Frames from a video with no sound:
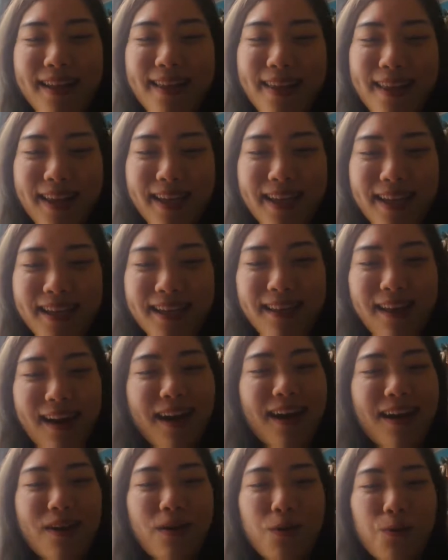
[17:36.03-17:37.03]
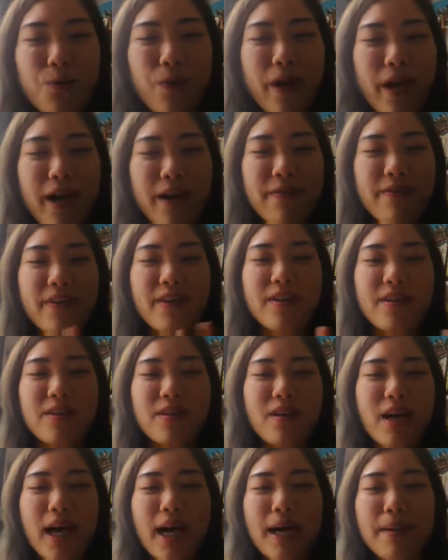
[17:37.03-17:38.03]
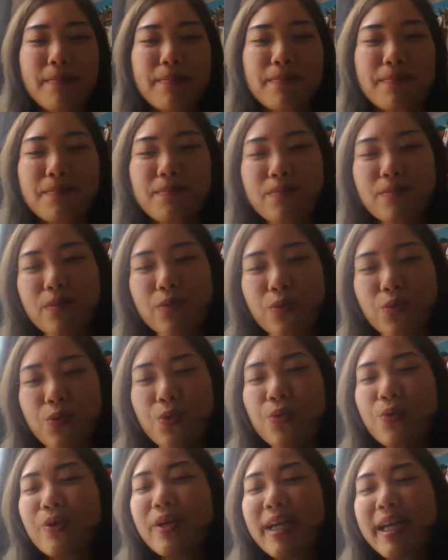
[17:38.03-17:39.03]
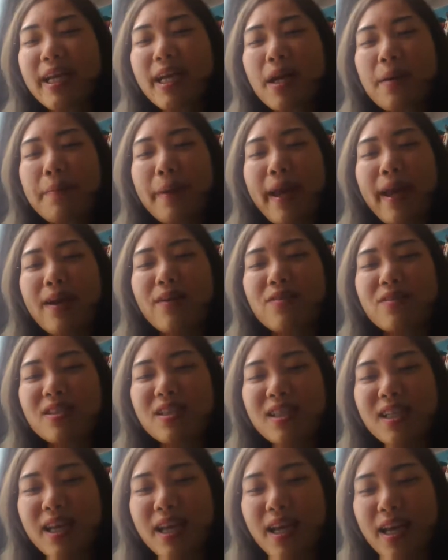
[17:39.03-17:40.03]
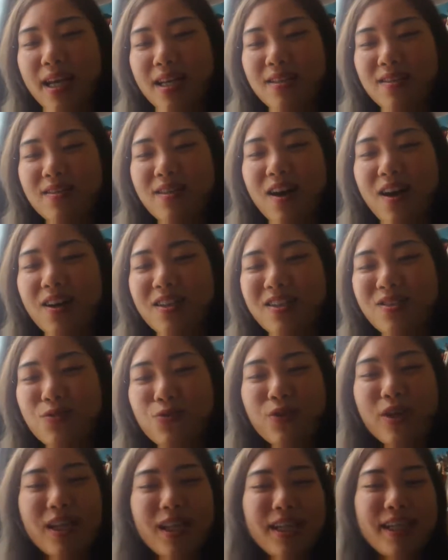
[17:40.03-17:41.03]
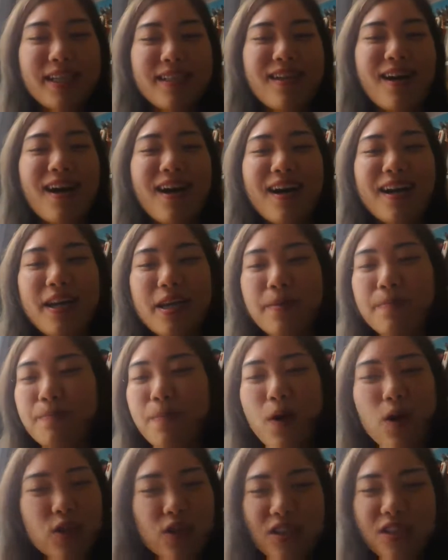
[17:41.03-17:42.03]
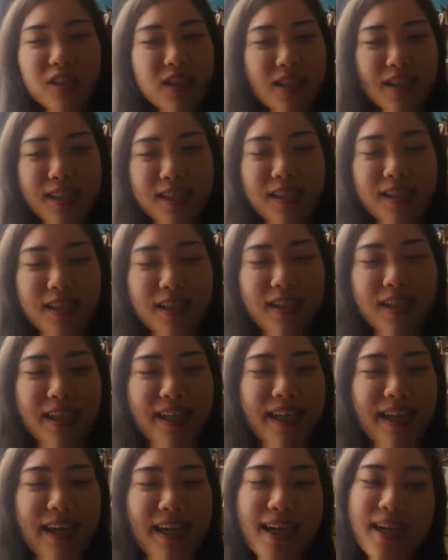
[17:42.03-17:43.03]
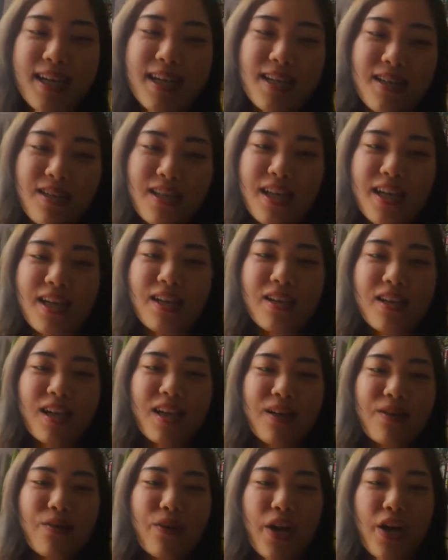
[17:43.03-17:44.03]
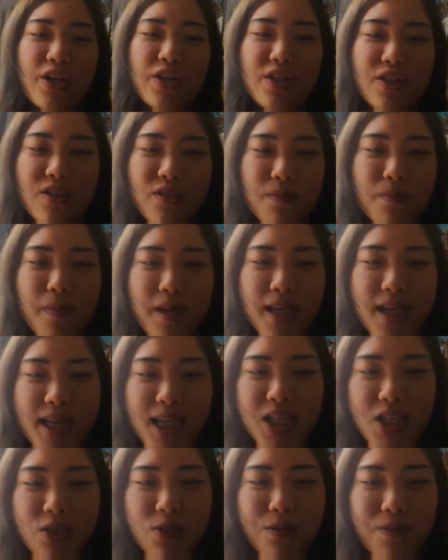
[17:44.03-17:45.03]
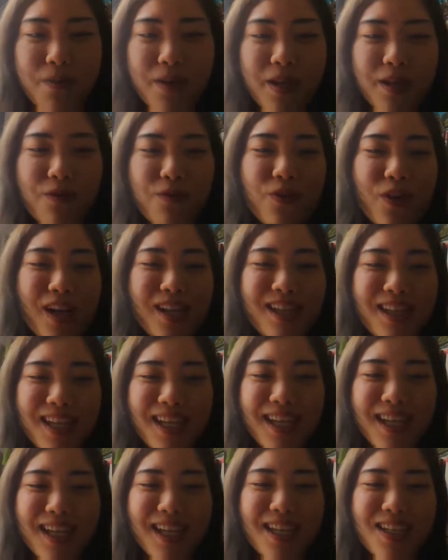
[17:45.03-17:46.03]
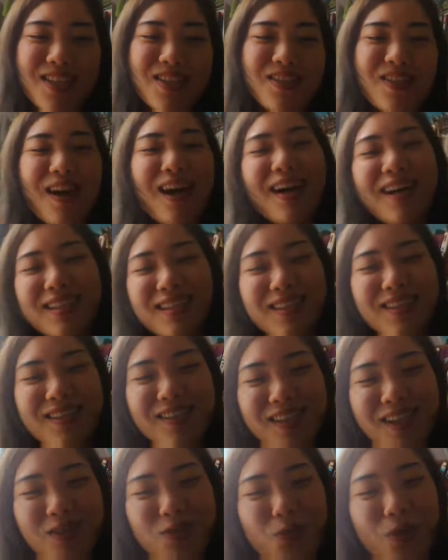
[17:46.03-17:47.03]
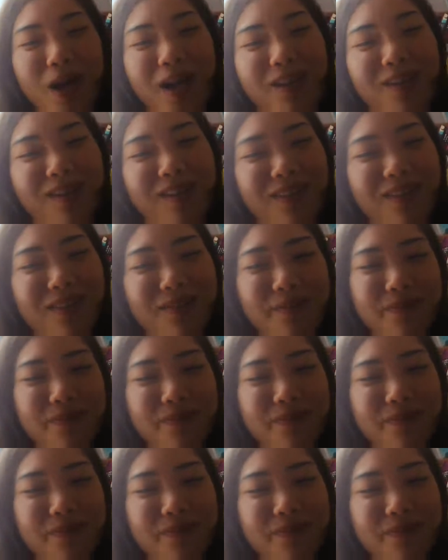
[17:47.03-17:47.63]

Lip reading: think that whatever I'm worrying about is not really that important. And it encourages me to be friendly to others as well.